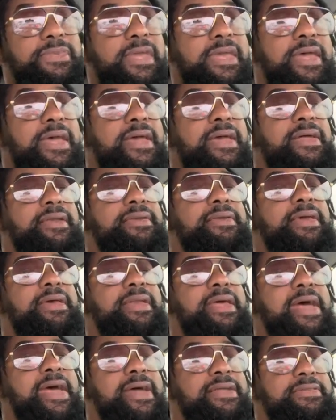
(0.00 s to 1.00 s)
and
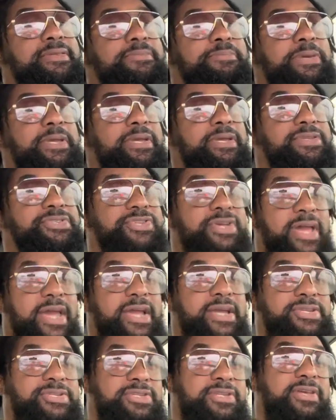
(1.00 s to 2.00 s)
it had to be
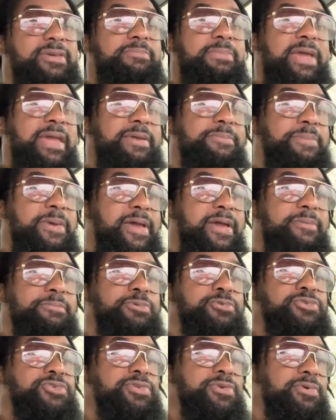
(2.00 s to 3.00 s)
changed and made
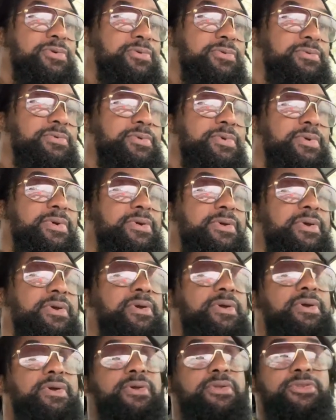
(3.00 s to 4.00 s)
payable to
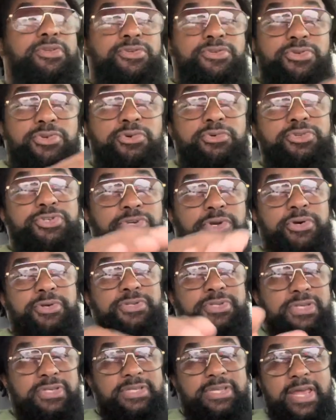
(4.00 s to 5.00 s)
the New
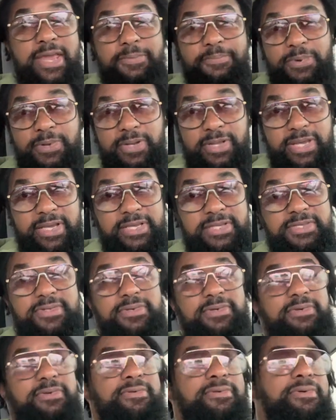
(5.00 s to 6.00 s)
Jersey State
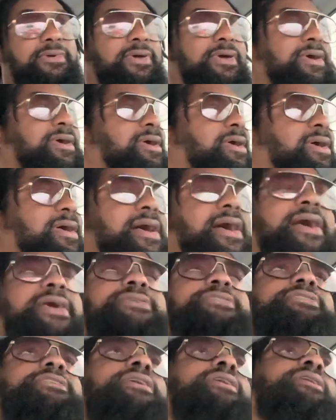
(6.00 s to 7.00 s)
Police.
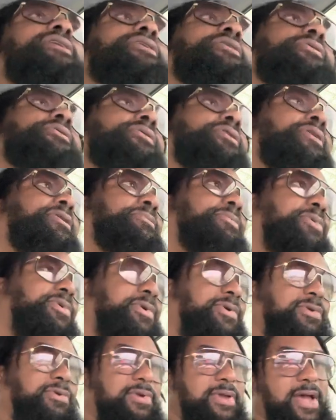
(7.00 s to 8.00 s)
I said, oh, come
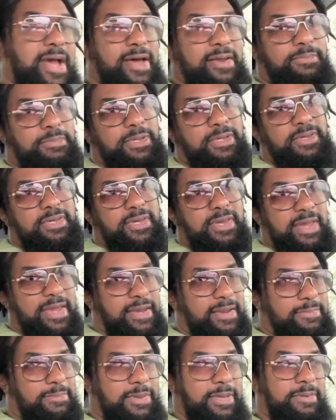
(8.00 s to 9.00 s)
on, you gotta be
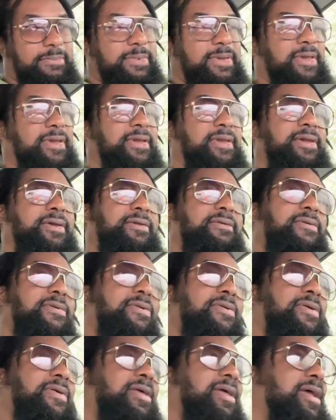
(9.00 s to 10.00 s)
kidding me, man.
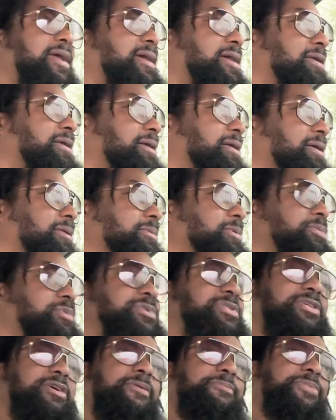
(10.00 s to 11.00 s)
And it
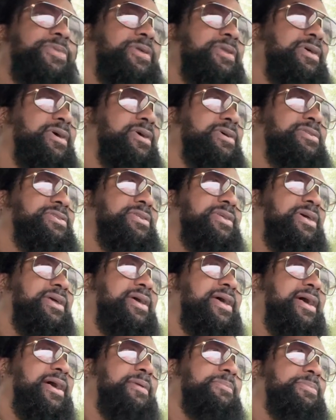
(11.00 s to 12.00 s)
was something else that
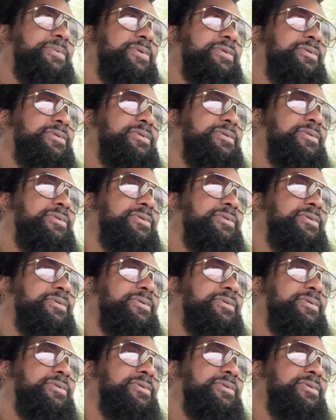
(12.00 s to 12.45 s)
happened.